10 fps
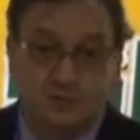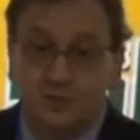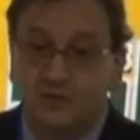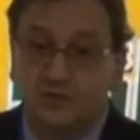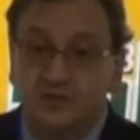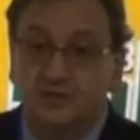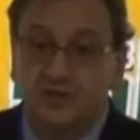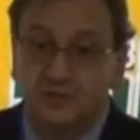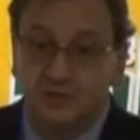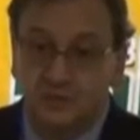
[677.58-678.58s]
working in the
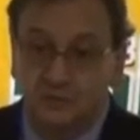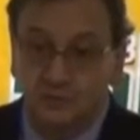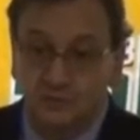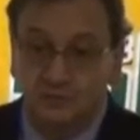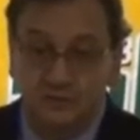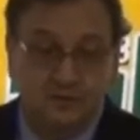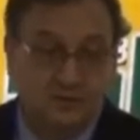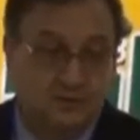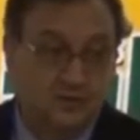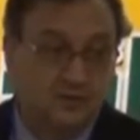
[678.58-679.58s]
ICU
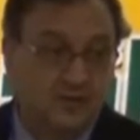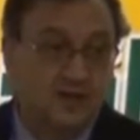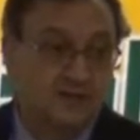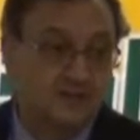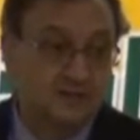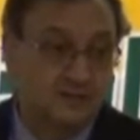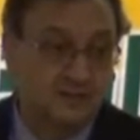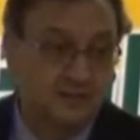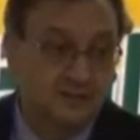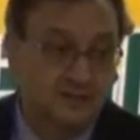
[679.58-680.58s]
or in high risk
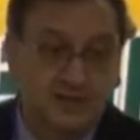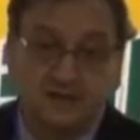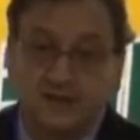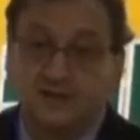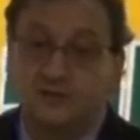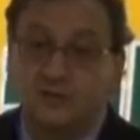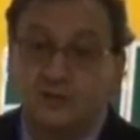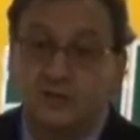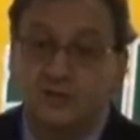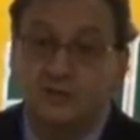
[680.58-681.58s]
are not
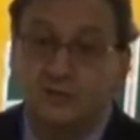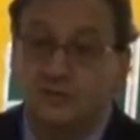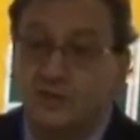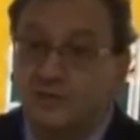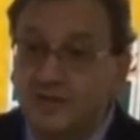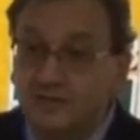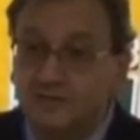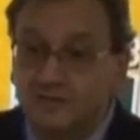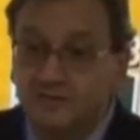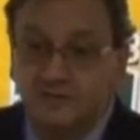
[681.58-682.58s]
only
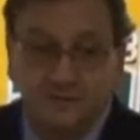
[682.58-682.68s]
contaminated,